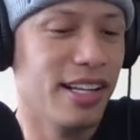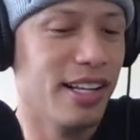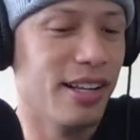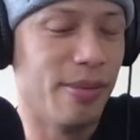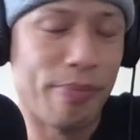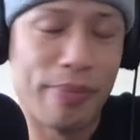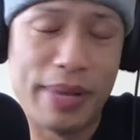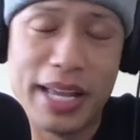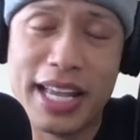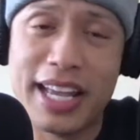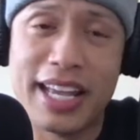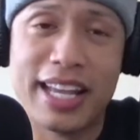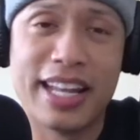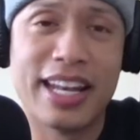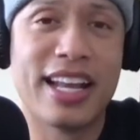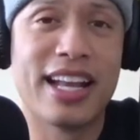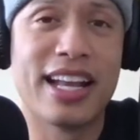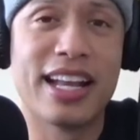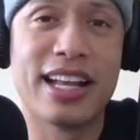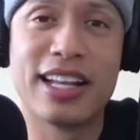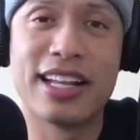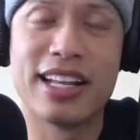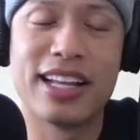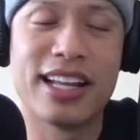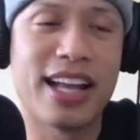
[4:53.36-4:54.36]
man,
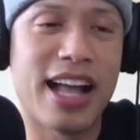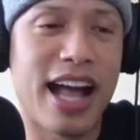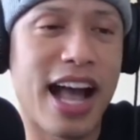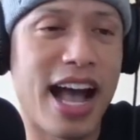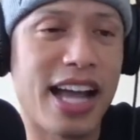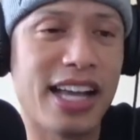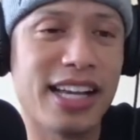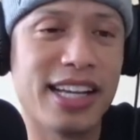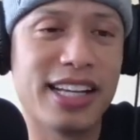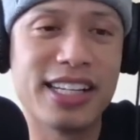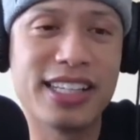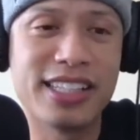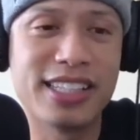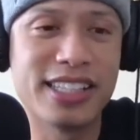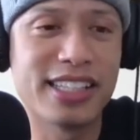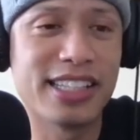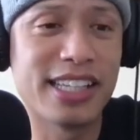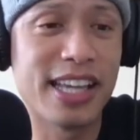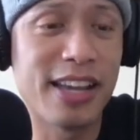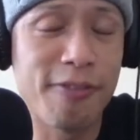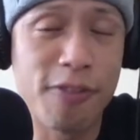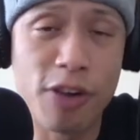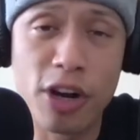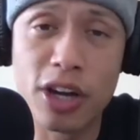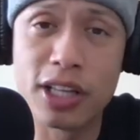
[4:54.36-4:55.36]
I
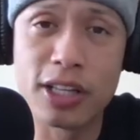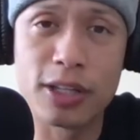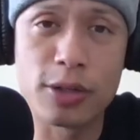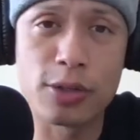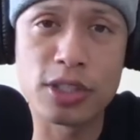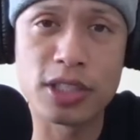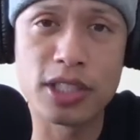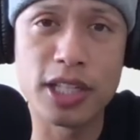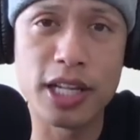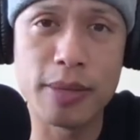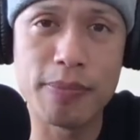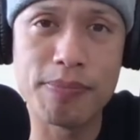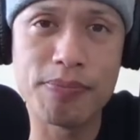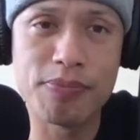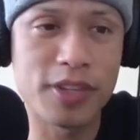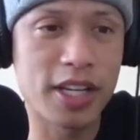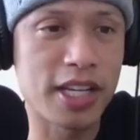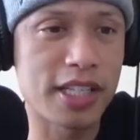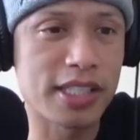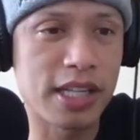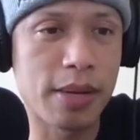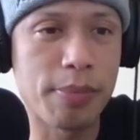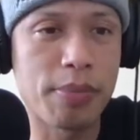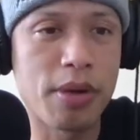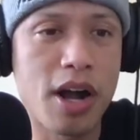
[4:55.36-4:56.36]
get very little sleep
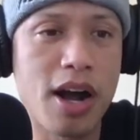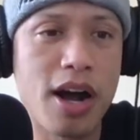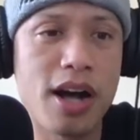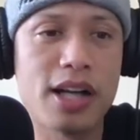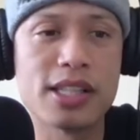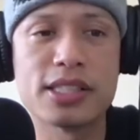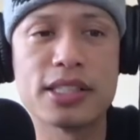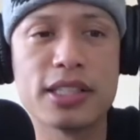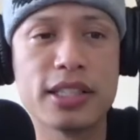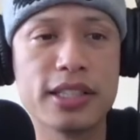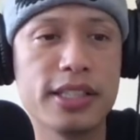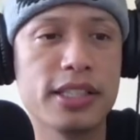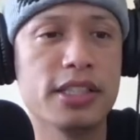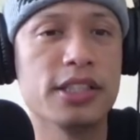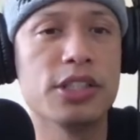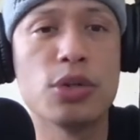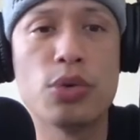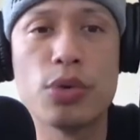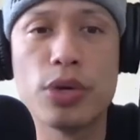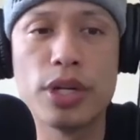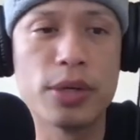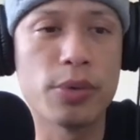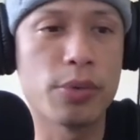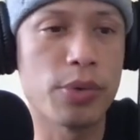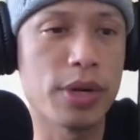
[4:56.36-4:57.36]
because I'm constantly
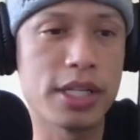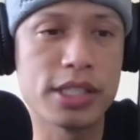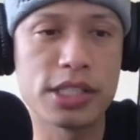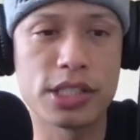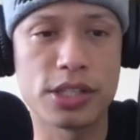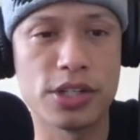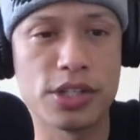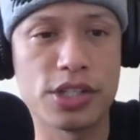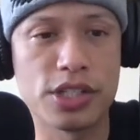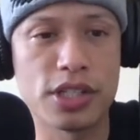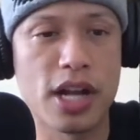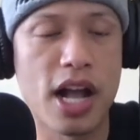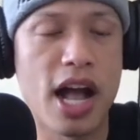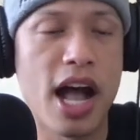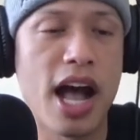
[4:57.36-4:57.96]
doing research.